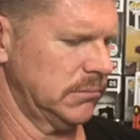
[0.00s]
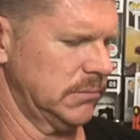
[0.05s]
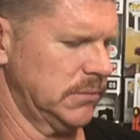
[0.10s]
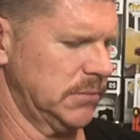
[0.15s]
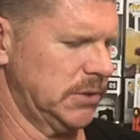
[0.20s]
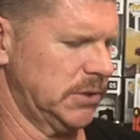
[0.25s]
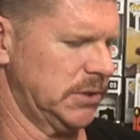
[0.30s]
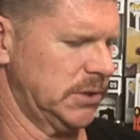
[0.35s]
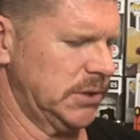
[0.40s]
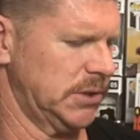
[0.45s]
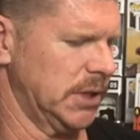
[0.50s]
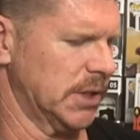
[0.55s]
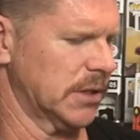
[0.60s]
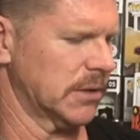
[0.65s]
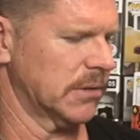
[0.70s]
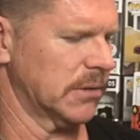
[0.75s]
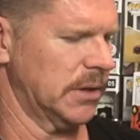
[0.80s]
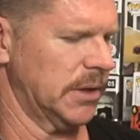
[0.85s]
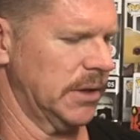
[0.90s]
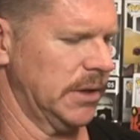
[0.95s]

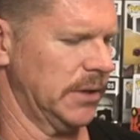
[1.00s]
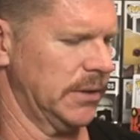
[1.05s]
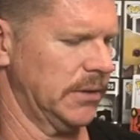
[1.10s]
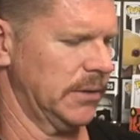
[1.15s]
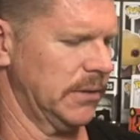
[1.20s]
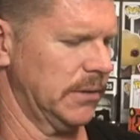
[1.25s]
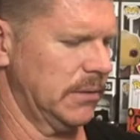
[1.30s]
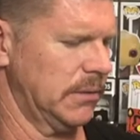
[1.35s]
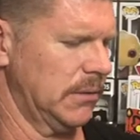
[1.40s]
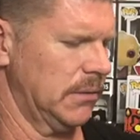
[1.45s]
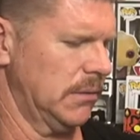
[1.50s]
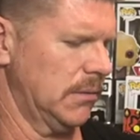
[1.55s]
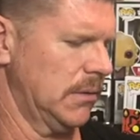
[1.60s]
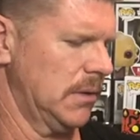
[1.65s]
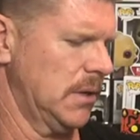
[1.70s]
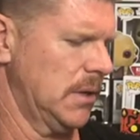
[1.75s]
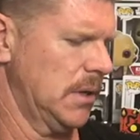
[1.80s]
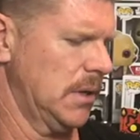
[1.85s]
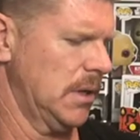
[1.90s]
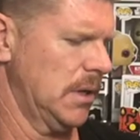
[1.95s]
sticker on it.
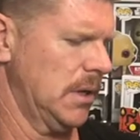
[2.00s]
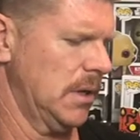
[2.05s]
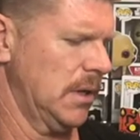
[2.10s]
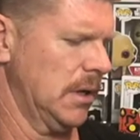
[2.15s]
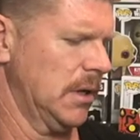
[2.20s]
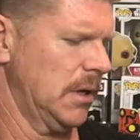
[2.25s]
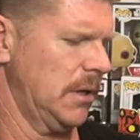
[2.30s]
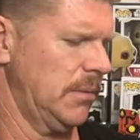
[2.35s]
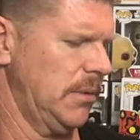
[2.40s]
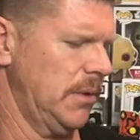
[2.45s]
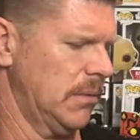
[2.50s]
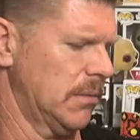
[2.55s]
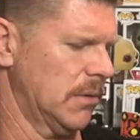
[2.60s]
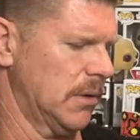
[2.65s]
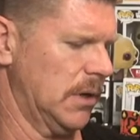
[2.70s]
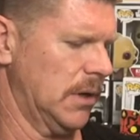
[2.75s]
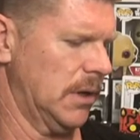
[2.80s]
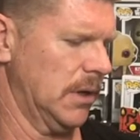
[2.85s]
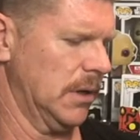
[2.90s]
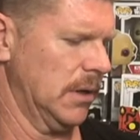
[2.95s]
I could be
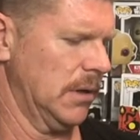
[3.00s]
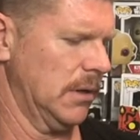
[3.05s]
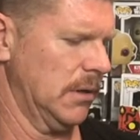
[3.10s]
wrong.